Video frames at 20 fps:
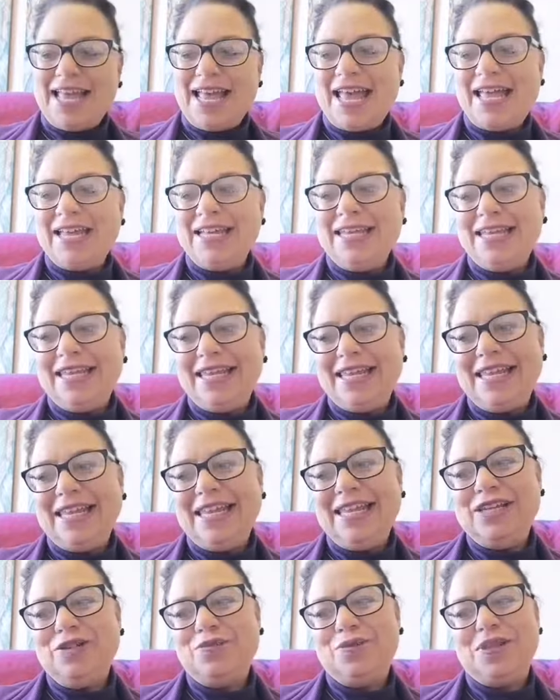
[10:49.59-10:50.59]
and
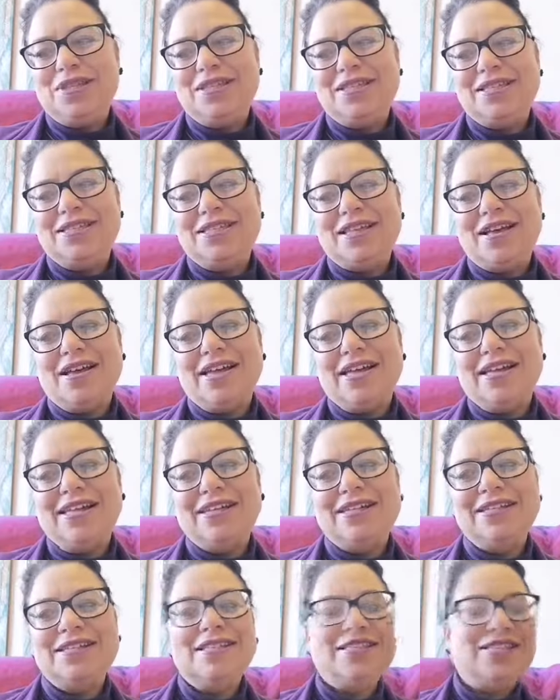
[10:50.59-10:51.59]
lead with
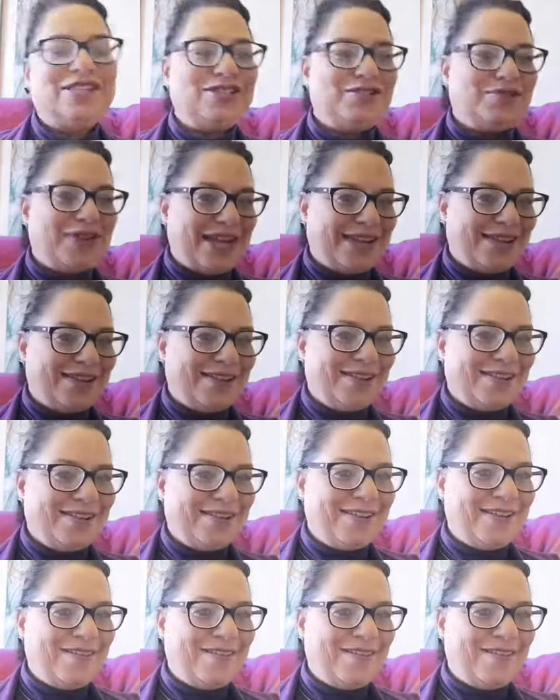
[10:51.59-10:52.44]
silent strength.